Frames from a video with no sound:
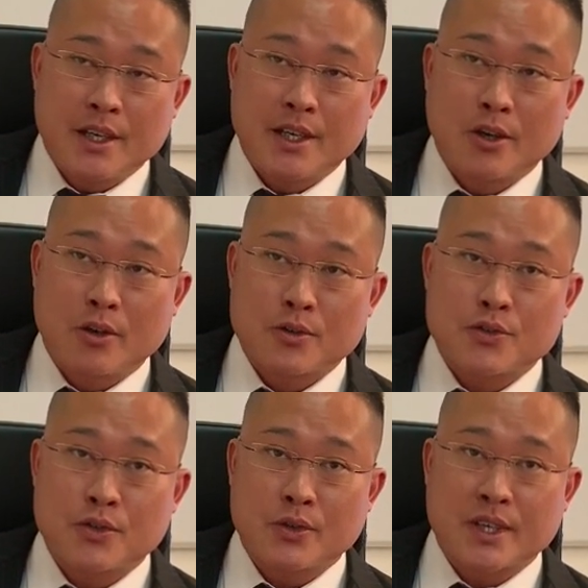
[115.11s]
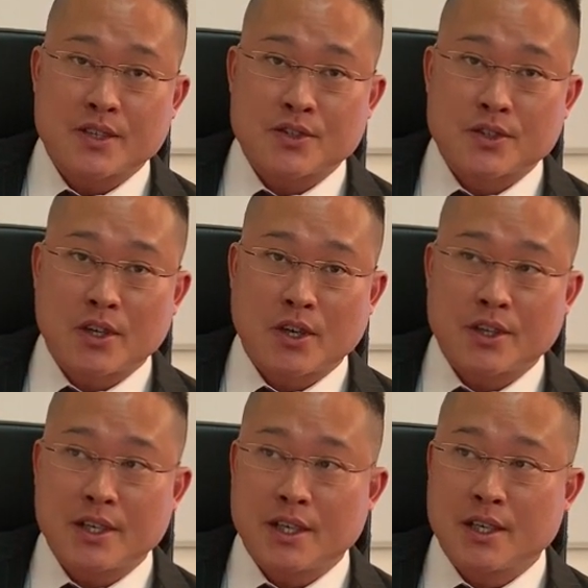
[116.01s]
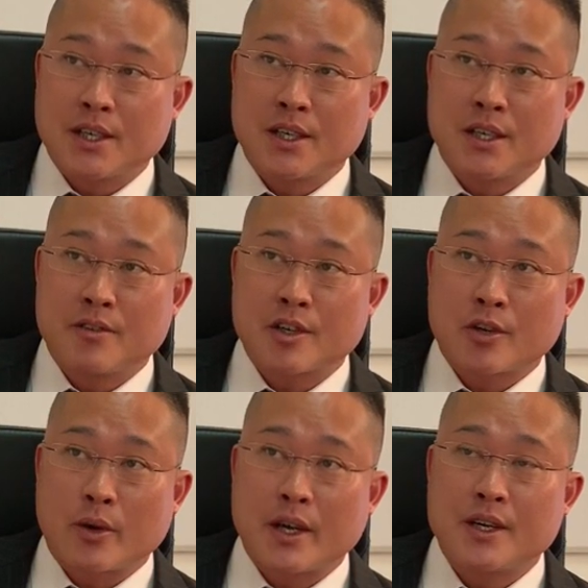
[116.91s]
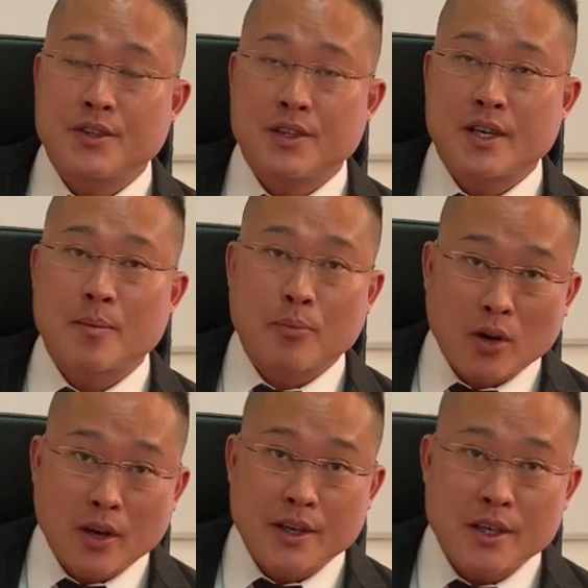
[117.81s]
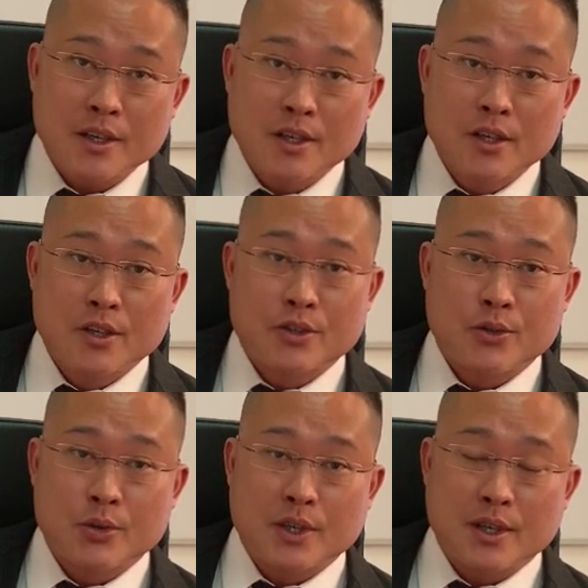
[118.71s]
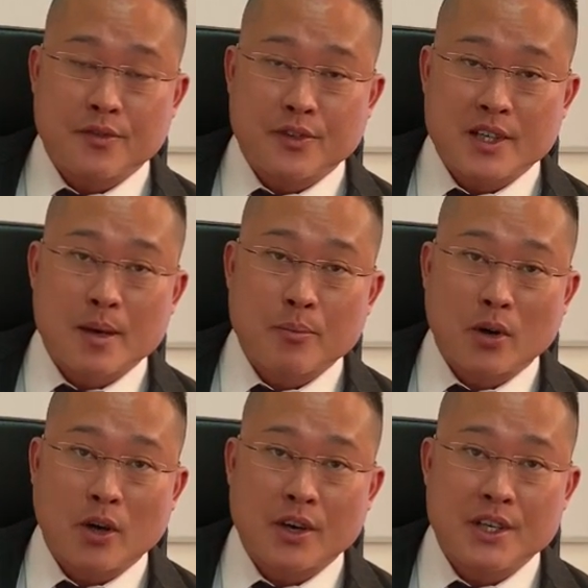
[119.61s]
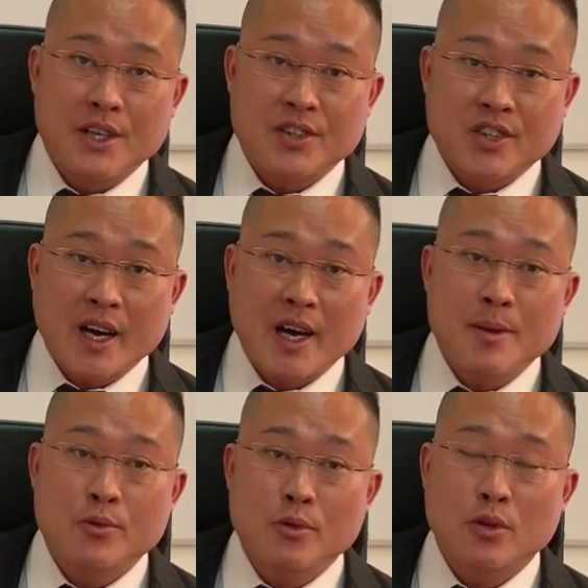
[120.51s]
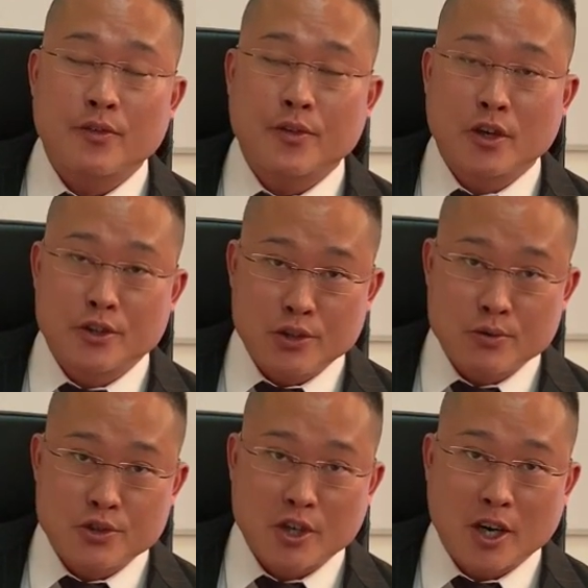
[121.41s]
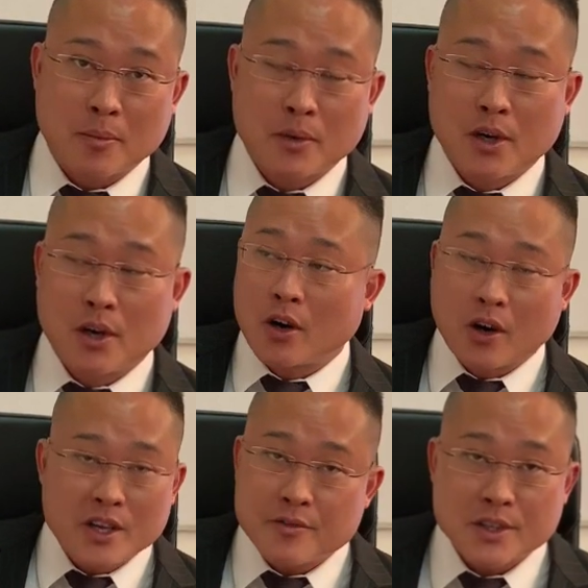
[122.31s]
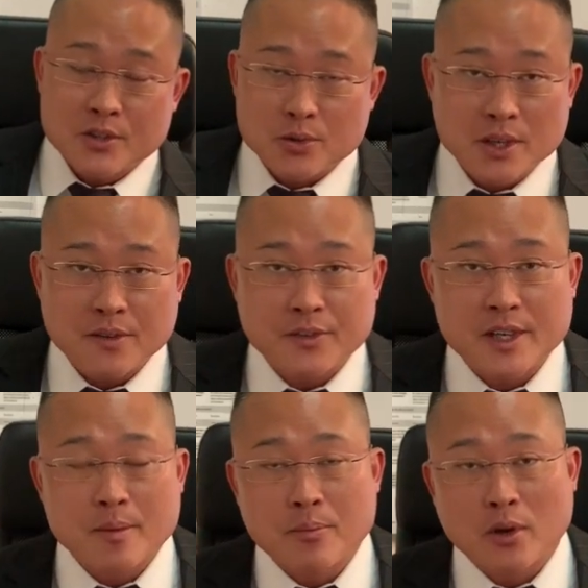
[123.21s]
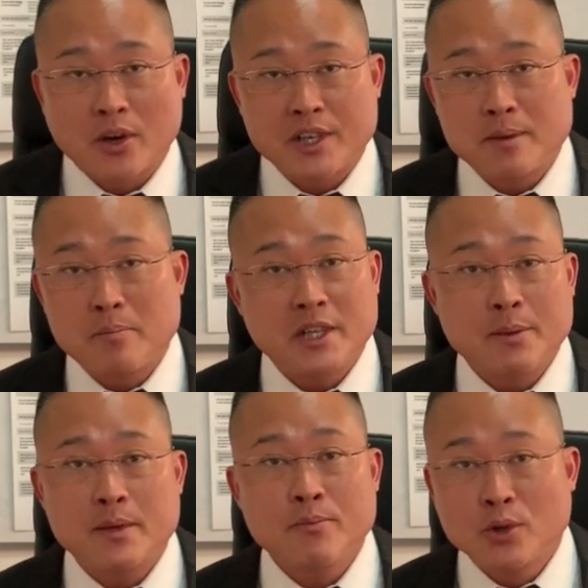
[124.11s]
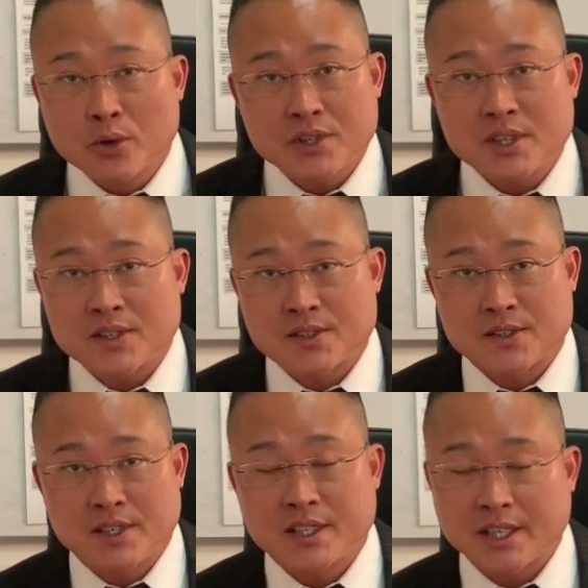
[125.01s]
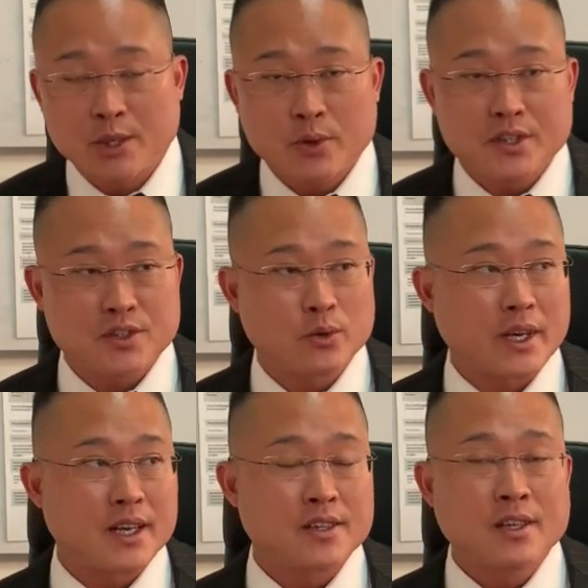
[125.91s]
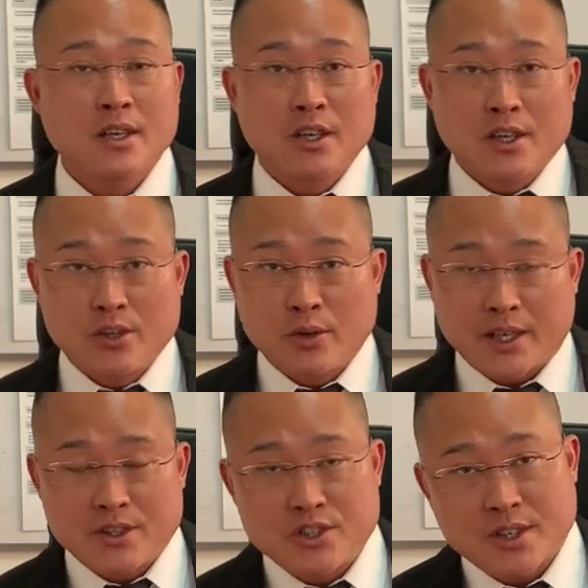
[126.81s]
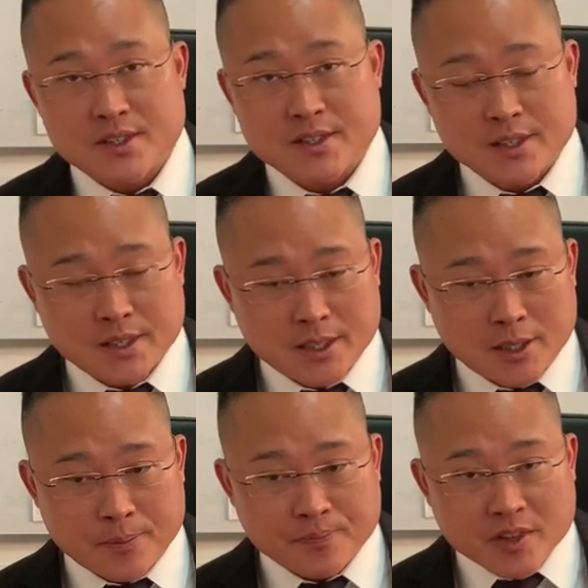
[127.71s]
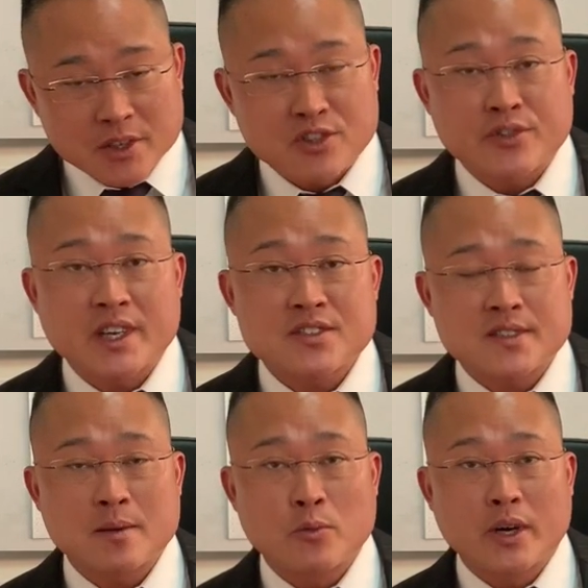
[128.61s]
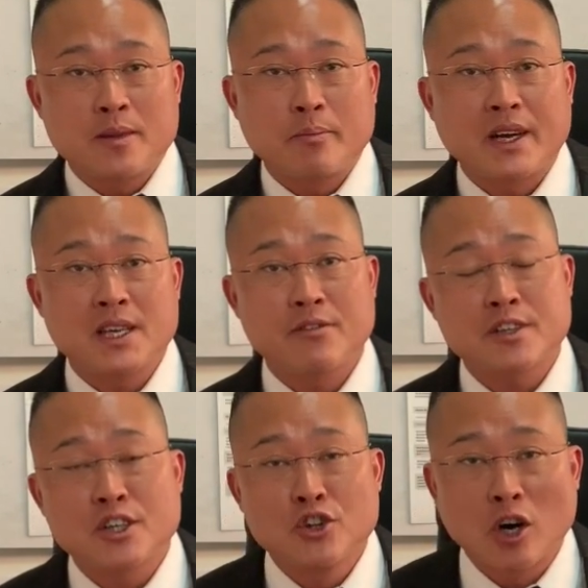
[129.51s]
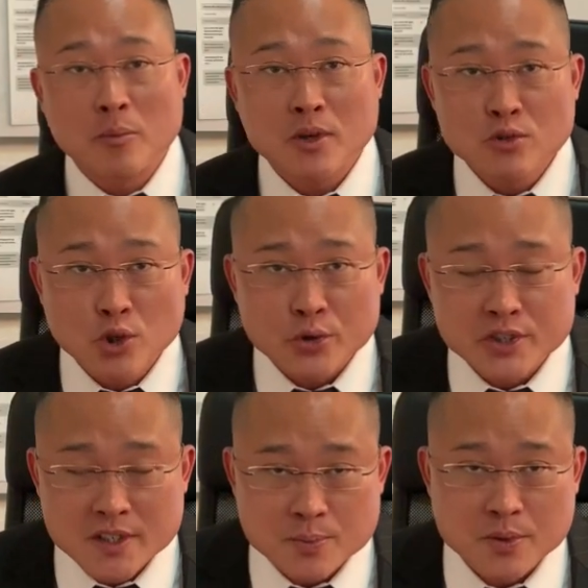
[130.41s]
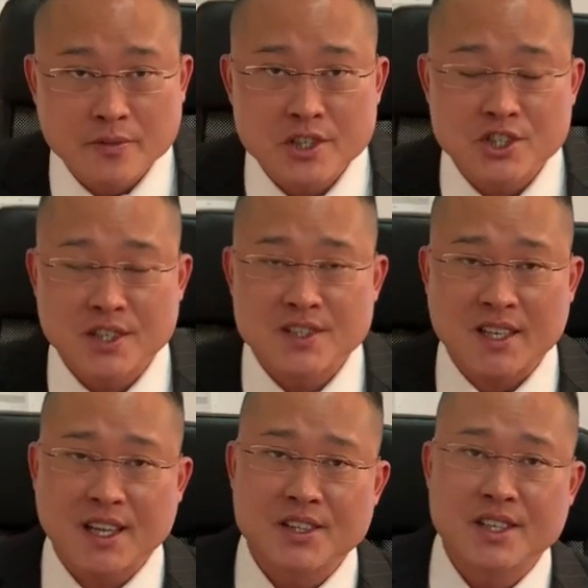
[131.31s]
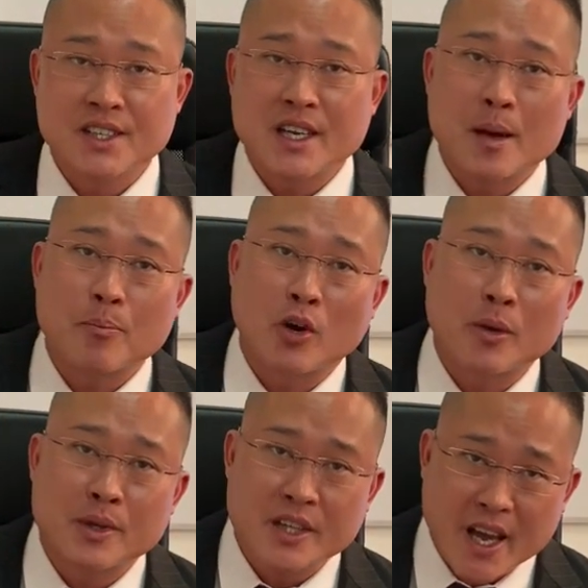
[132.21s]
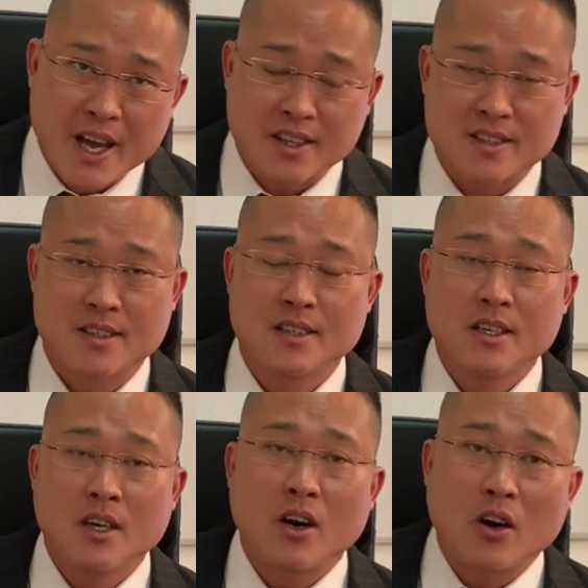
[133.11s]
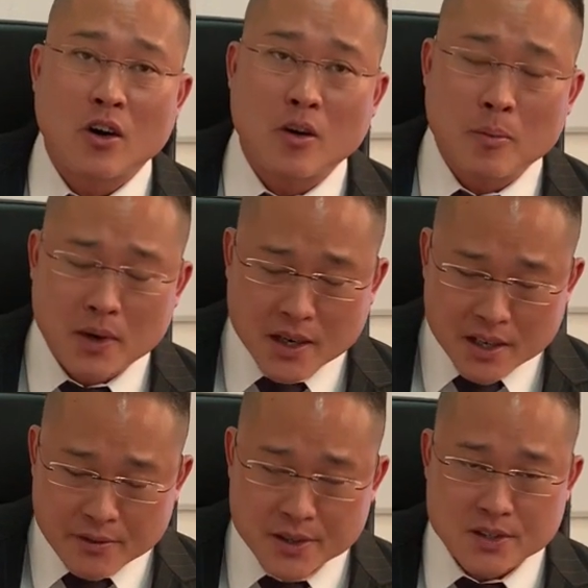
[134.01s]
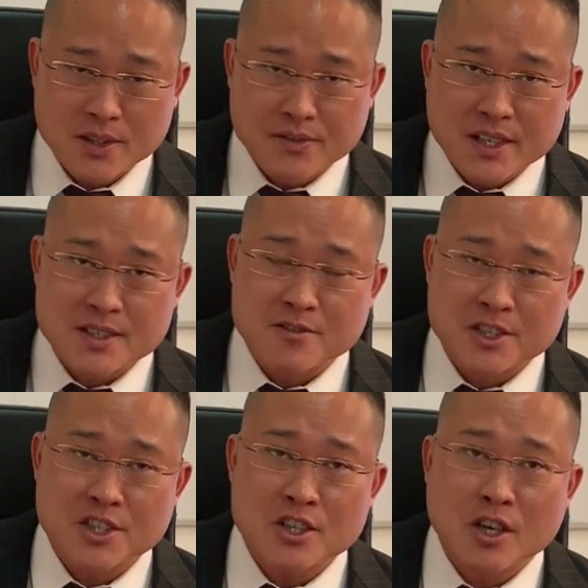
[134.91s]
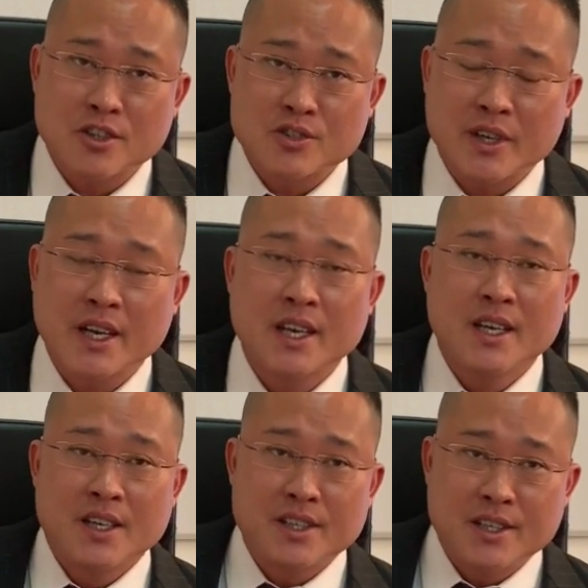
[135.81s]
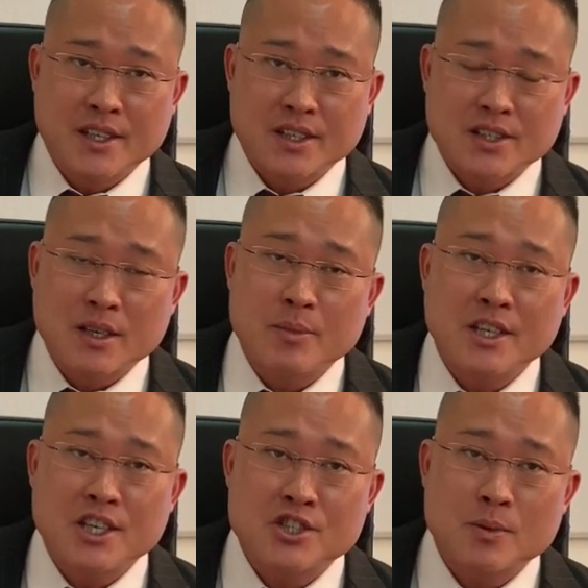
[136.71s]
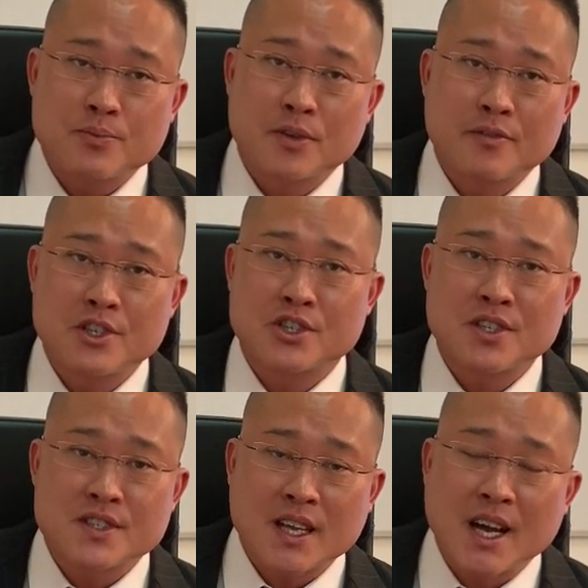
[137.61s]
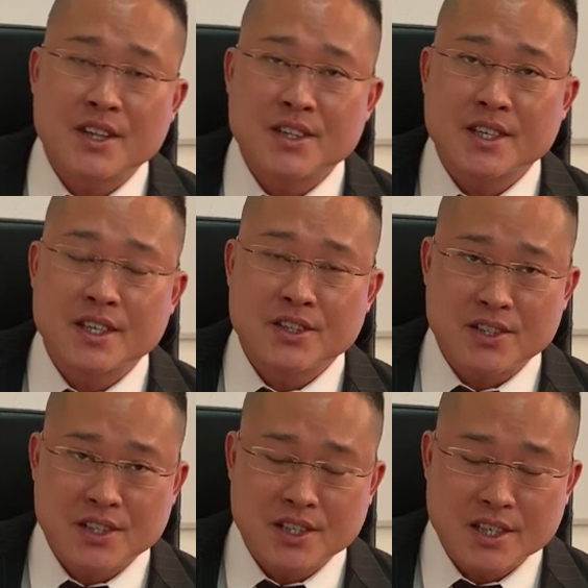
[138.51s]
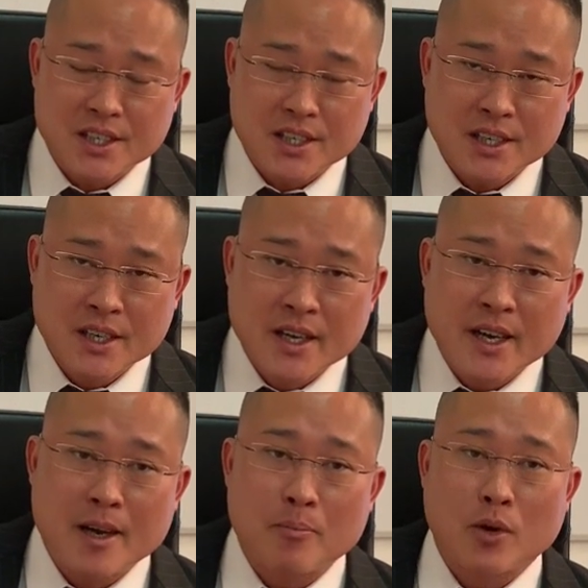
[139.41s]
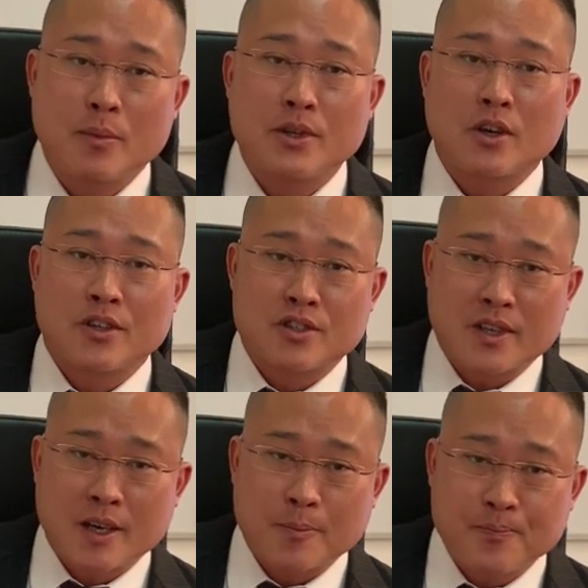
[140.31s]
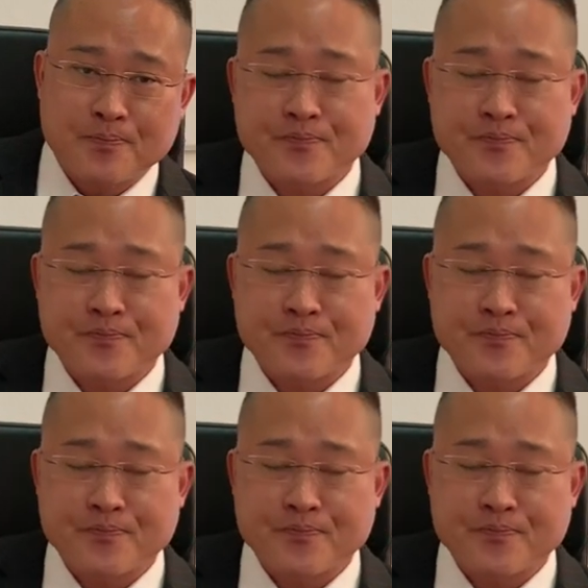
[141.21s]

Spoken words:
It also does not require the employer to give the employee time to look for a new job or even to give the employee minimum notice. In other words, you can just retrench someone by giving the normal notice provisions under the Employment Act, or if there's a written contract, the termination provisions under the employment contract.